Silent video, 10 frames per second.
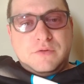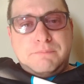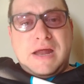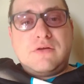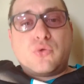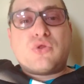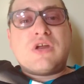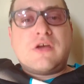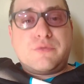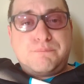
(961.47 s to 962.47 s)
Panthers
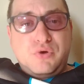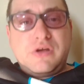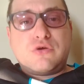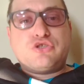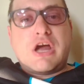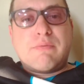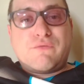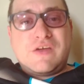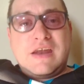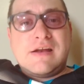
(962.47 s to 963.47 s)
did a pretty good job
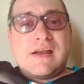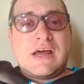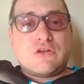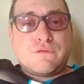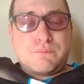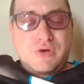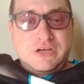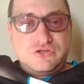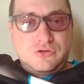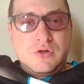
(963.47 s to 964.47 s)
of getting a lot of
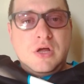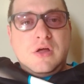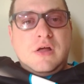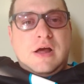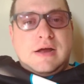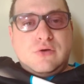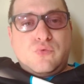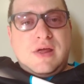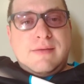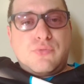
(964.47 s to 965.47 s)
pressure on
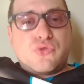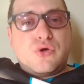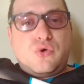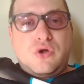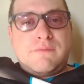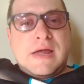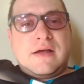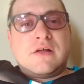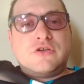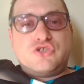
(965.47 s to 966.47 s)
Rams
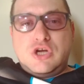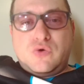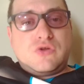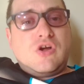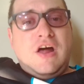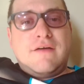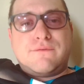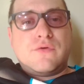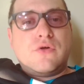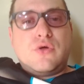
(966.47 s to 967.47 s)
quarterback Jared Goff.